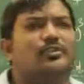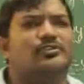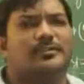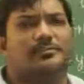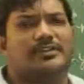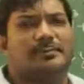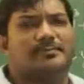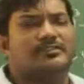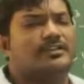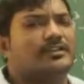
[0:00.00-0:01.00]
some
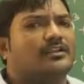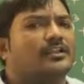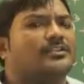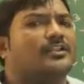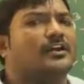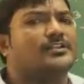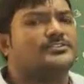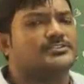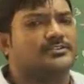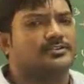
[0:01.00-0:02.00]
sums in the
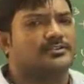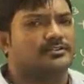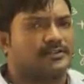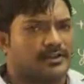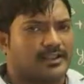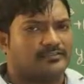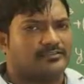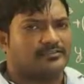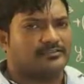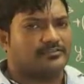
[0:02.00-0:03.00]
last class
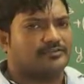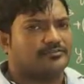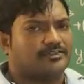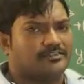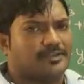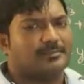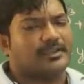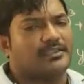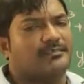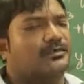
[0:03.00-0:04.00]
of the same
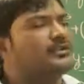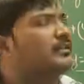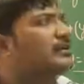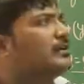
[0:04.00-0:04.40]
type.